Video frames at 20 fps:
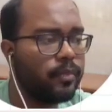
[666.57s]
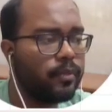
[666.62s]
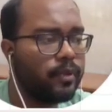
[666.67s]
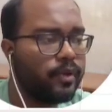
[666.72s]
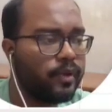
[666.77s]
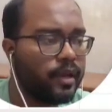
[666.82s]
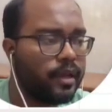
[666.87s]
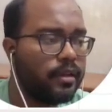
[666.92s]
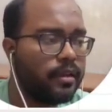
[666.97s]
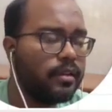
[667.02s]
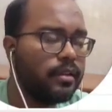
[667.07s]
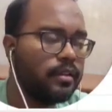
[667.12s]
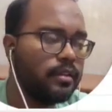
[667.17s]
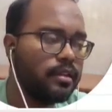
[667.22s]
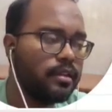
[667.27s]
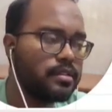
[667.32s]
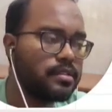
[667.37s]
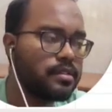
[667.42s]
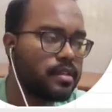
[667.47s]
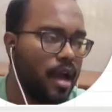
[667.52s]
create
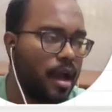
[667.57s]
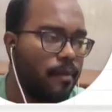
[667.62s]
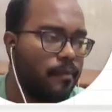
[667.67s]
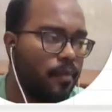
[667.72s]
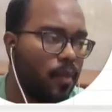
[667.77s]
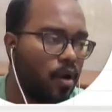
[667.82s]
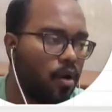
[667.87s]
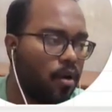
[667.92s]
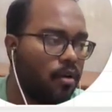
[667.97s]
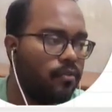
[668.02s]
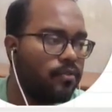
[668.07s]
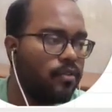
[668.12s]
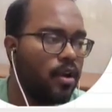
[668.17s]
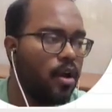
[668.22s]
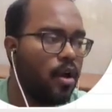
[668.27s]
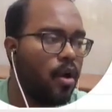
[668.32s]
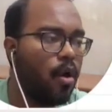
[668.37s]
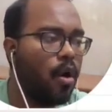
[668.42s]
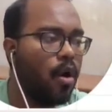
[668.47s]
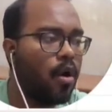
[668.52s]
the sum of
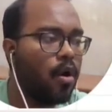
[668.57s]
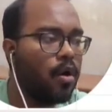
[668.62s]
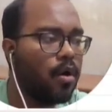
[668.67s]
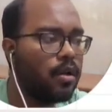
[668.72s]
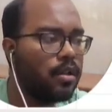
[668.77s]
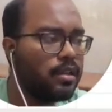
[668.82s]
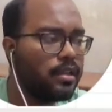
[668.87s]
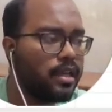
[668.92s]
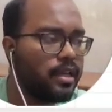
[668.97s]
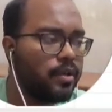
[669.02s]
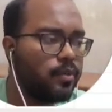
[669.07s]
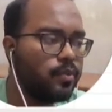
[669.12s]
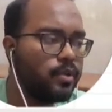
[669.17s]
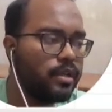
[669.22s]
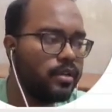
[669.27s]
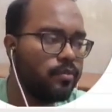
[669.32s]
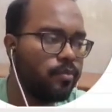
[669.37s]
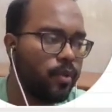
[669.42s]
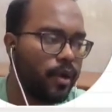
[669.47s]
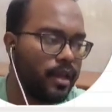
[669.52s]
all the
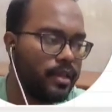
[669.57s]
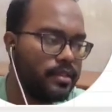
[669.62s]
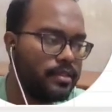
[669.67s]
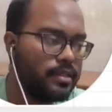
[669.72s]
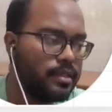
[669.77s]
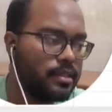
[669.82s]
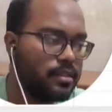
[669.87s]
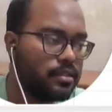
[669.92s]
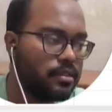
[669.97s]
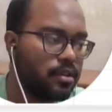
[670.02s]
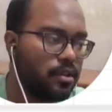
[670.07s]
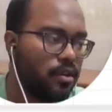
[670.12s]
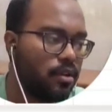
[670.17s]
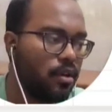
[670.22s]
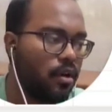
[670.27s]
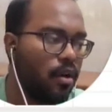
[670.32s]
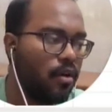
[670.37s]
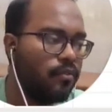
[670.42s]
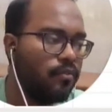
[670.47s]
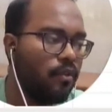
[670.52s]
unit prices
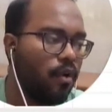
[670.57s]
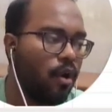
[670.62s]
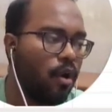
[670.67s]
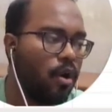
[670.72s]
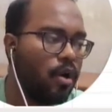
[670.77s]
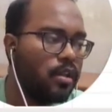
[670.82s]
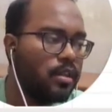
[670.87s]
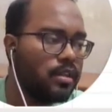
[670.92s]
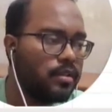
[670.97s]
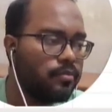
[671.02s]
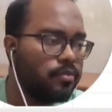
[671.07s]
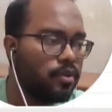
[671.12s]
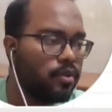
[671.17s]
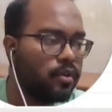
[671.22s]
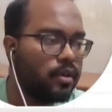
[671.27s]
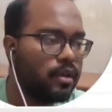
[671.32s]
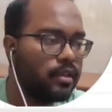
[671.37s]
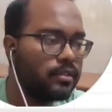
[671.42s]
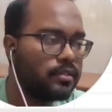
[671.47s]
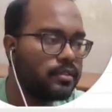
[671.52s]
of all the
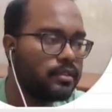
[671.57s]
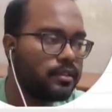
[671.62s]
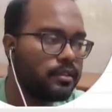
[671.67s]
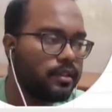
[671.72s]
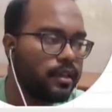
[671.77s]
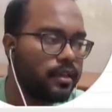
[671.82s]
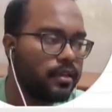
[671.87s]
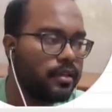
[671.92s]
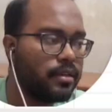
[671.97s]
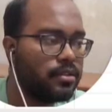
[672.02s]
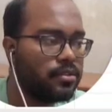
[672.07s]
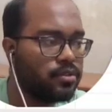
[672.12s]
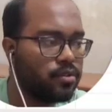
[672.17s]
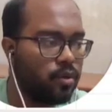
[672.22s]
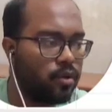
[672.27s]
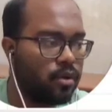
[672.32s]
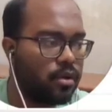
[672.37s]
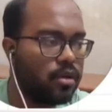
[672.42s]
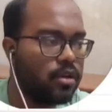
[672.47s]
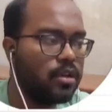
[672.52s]
products that are
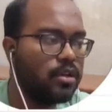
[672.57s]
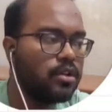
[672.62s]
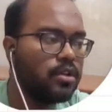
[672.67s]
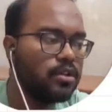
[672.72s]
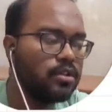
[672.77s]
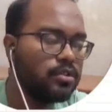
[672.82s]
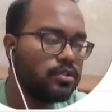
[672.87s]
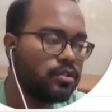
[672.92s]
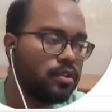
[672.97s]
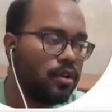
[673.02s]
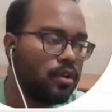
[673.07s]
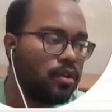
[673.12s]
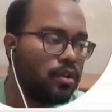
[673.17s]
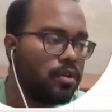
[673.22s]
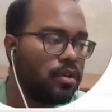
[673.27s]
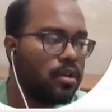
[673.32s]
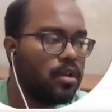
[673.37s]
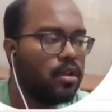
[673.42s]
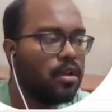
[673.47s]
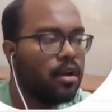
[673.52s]
sold.
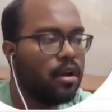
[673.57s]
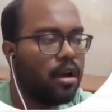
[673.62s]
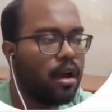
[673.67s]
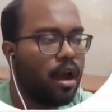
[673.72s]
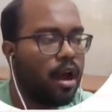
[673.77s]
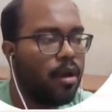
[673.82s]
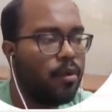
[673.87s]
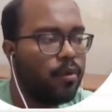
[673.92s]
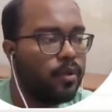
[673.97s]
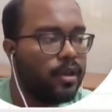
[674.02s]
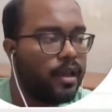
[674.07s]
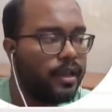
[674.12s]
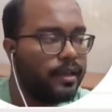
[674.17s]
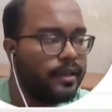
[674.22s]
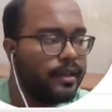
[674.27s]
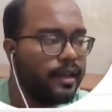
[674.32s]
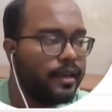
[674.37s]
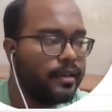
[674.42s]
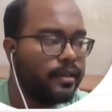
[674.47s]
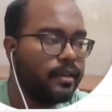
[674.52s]
So how will I
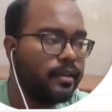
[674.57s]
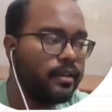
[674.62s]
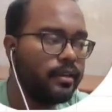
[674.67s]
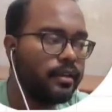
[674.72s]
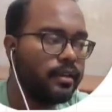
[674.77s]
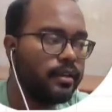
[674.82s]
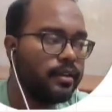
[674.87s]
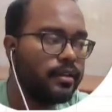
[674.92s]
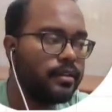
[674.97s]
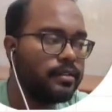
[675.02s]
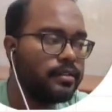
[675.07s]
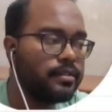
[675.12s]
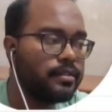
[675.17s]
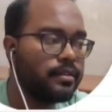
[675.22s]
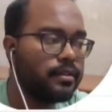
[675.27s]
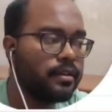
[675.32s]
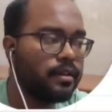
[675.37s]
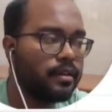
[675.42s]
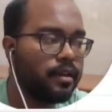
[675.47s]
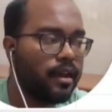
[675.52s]
get it? Is
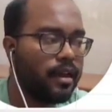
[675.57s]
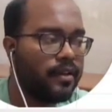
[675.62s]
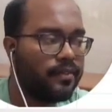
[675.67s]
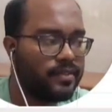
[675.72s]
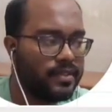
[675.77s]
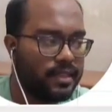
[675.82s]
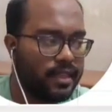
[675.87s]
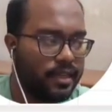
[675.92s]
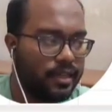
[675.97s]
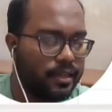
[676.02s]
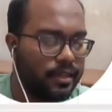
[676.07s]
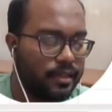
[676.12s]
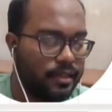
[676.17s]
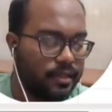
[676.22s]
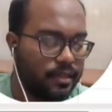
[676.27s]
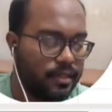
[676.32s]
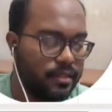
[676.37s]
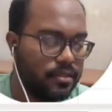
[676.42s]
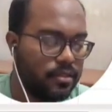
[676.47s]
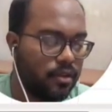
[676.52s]
I have
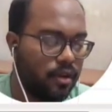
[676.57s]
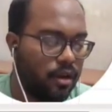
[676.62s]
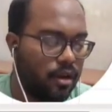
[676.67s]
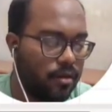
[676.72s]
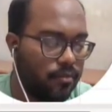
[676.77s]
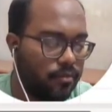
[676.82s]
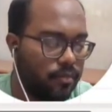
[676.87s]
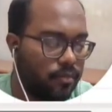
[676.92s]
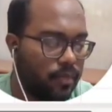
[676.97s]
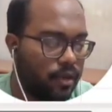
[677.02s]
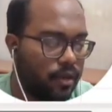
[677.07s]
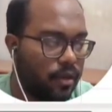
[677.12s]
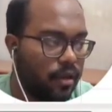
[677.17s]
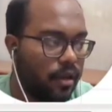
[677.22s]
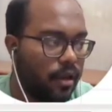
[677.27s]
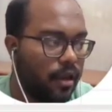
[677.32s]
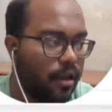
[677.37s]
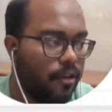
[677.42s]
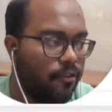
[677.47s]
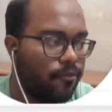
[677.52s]
selected this column,
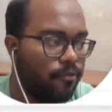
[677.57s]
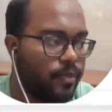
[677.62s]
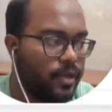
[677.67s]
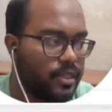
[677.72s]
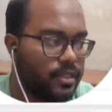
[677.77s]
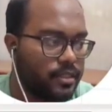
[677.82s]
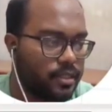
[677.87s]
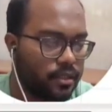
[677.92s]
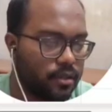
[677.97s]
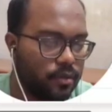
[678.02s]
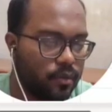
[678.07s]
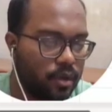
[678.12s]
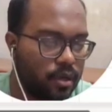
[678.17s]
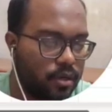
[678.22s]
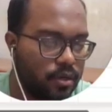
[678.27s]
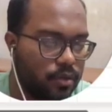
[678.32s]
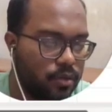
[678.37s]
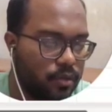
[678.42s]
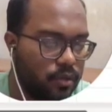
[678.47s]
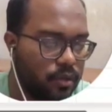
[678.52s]
I have pressed
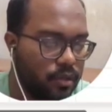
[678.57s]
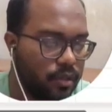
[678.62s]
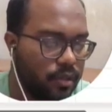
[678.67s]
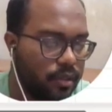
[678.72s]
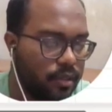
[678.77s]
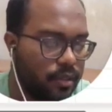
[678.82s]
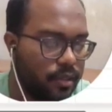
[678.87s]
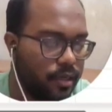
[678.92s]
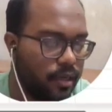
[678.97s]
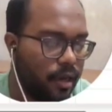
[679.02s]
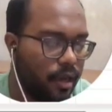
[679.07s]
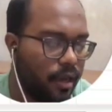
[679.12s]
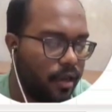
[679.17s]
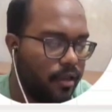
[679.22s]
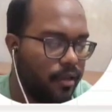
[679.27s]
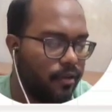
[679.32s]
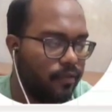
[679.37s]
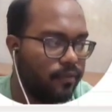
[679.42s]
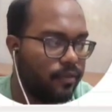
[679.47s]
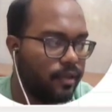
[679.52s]
equal to, then
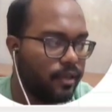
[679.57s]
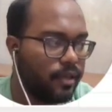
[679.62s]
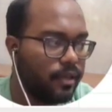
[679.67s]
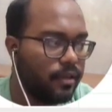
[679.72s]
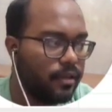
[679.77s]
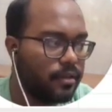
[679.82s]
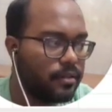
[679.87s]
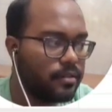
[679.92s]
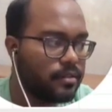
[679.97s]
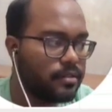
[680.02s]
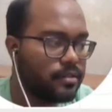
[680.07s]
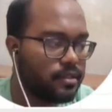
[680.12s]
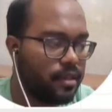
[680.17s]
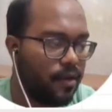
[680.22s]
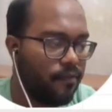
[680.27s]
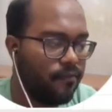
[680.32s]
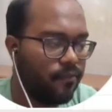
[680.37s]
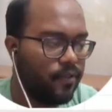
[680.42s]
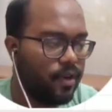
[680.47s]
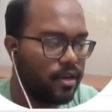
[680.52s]
I have taken
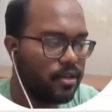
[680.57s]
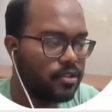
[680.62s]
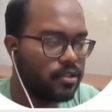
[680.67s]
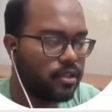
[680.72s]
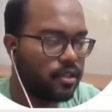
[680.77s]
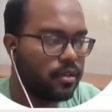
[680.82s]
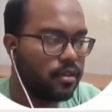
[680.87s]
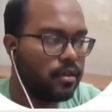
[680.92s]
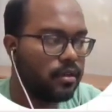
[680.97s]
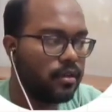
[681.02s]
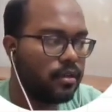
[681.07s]
sum function